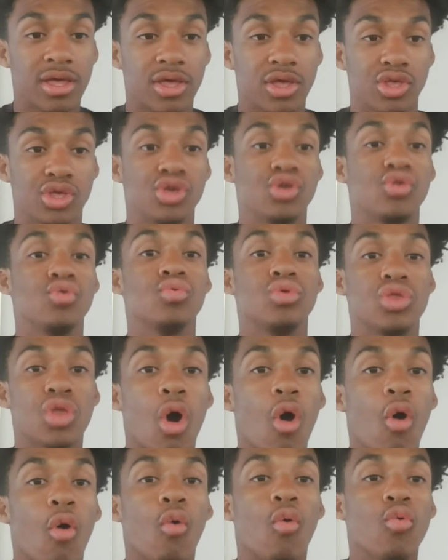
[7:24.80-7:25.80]
you
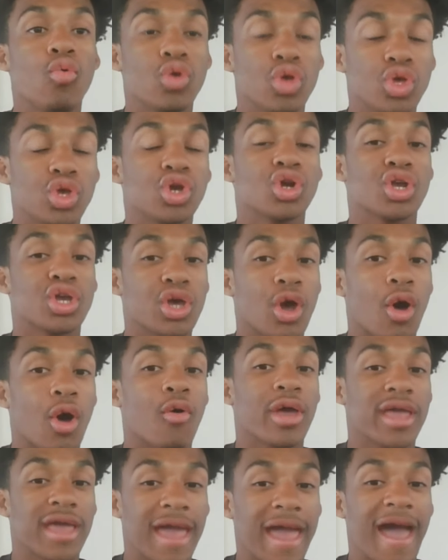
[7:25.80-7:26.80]
know you're
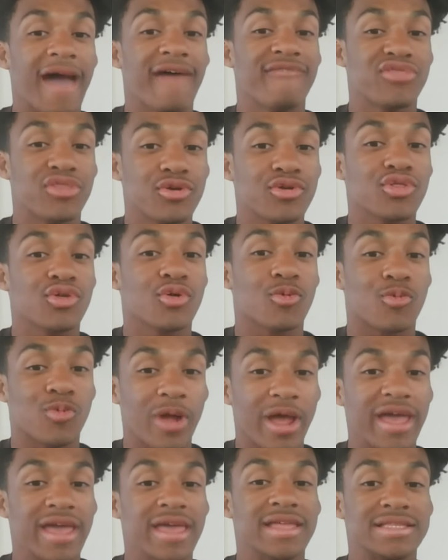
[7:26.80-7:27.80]
going after the
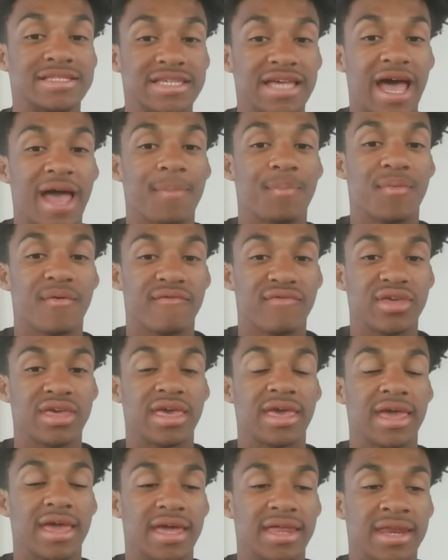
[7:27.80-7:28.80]
right type of
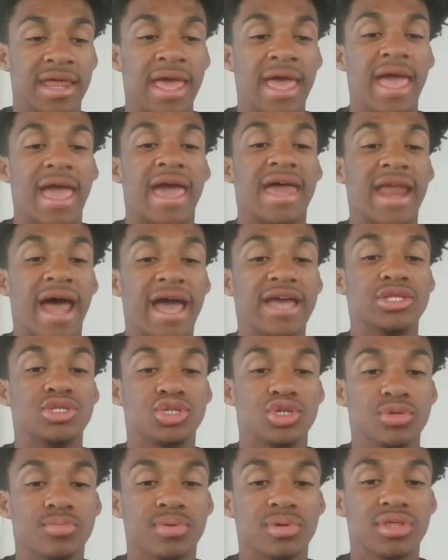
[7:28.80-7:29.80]
kid. And I
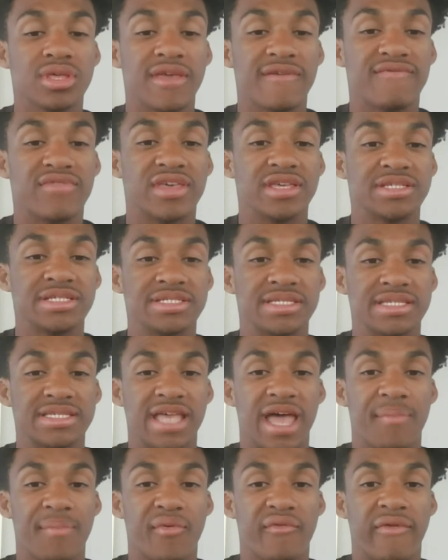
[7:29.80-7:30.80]
do believe this is the
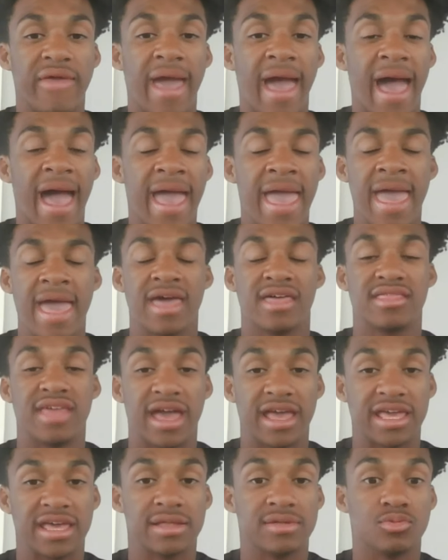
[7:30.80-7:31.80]
type of guy
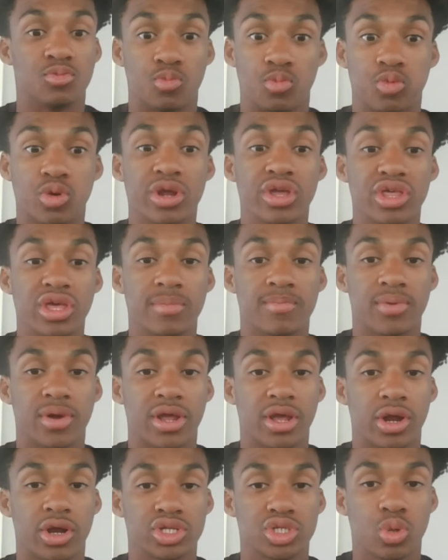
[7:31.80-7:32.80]
that can really
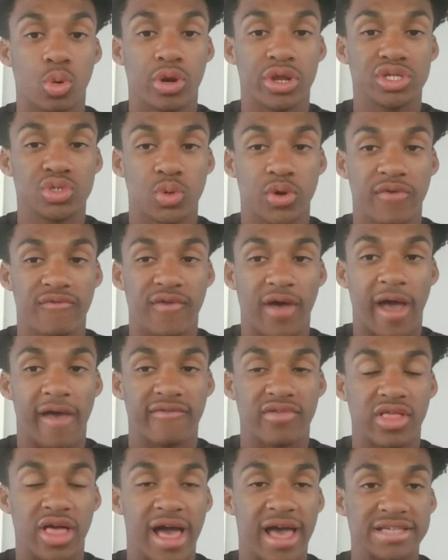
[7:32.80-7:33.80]
bring our 2025
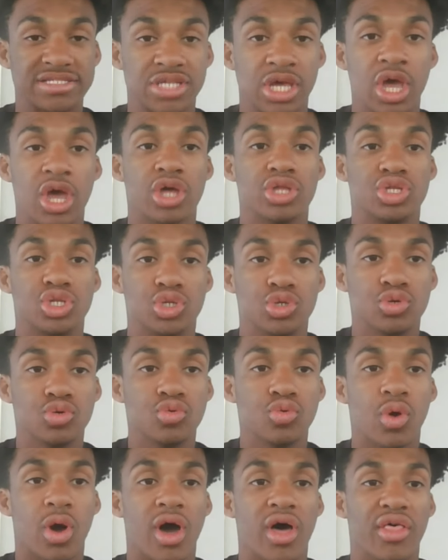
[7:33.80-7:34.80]
class
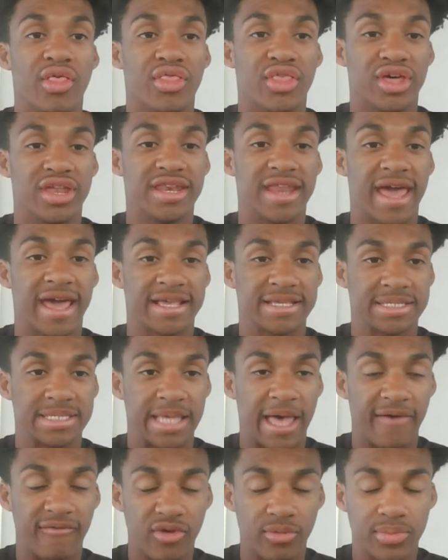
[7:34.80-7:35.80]
to the next
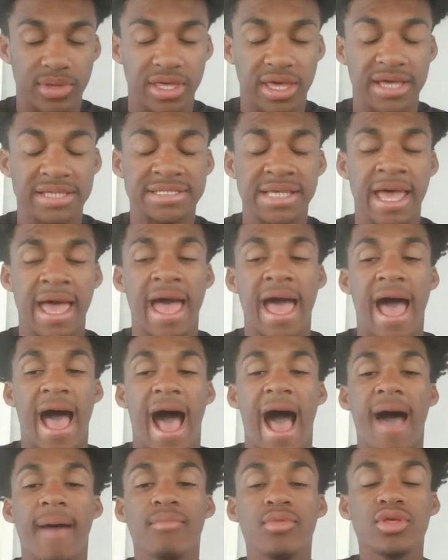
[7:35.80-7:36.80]
level. Because
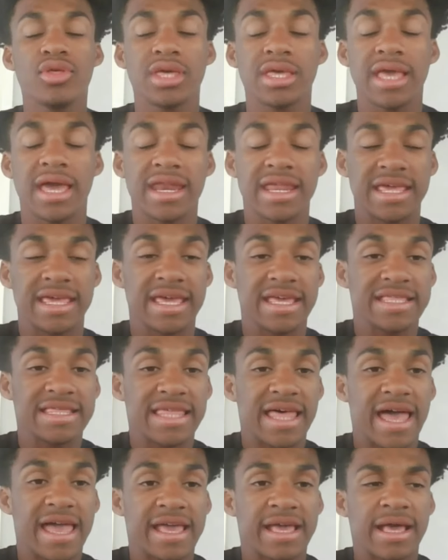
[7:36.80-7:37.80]
I'm looking at a kid
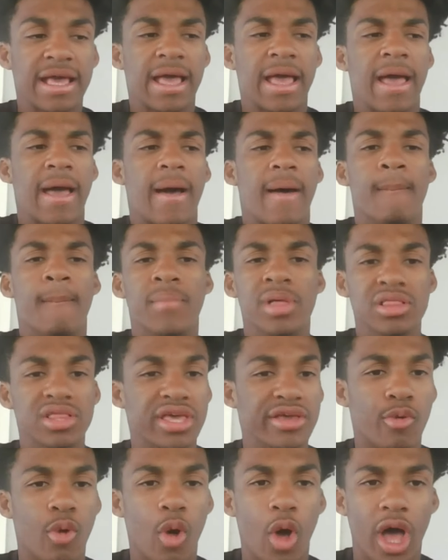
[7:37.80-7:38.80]
like
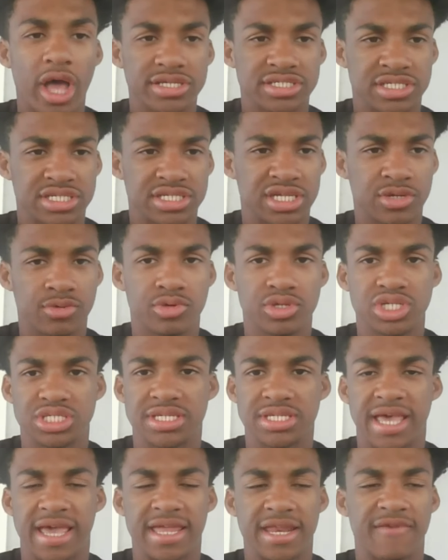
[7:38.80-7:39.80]
Malik Washington, who we just
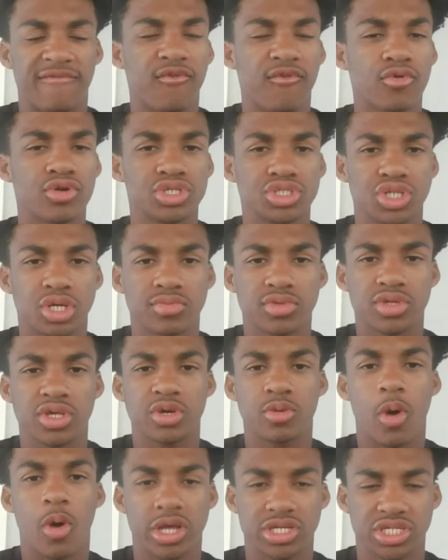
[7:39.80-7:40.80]
landed, four-star
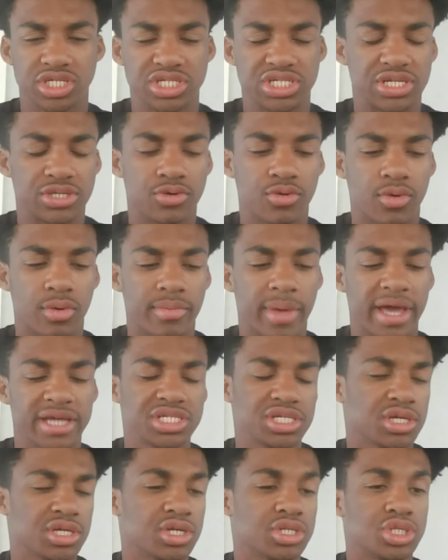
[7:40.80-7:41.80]
Malik Washington, who I'm
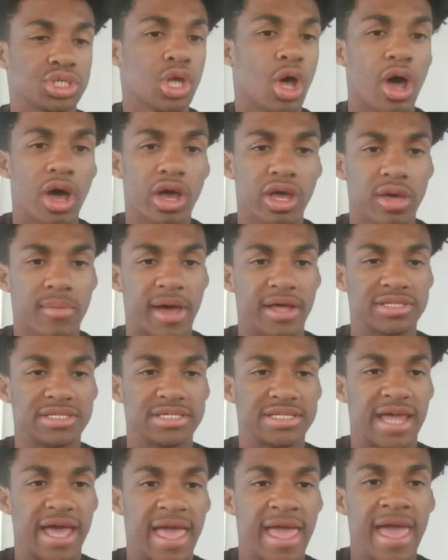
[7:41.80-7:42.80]
actually going to talk about
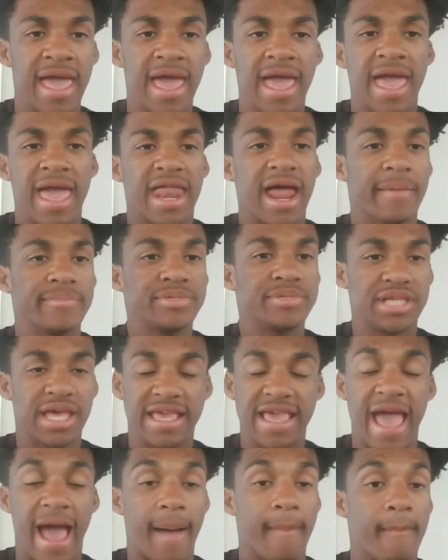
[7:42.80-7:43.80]
today. And I'm saying,
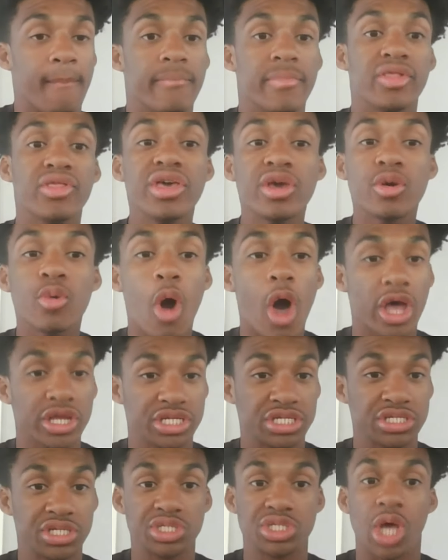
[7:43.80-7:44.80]
yeah, Malik
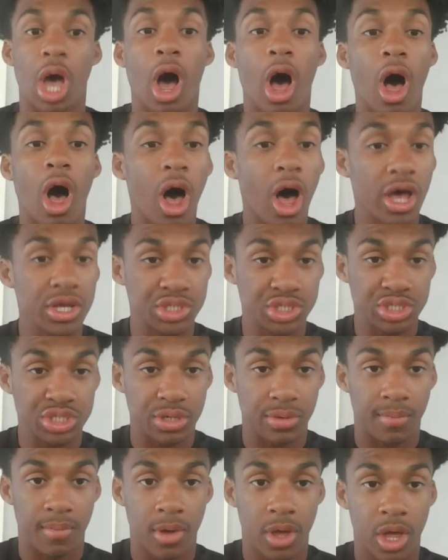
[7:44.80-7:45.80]
Washington's
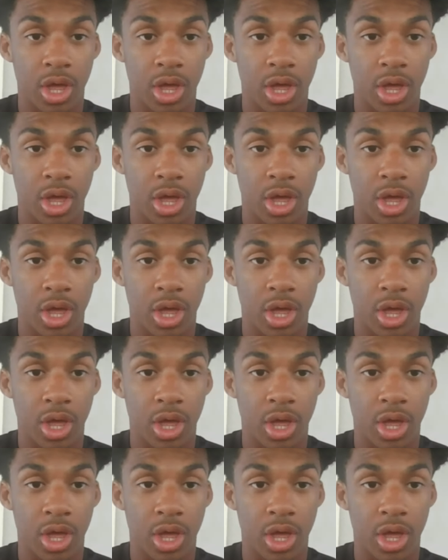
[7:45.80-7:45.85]
awesome.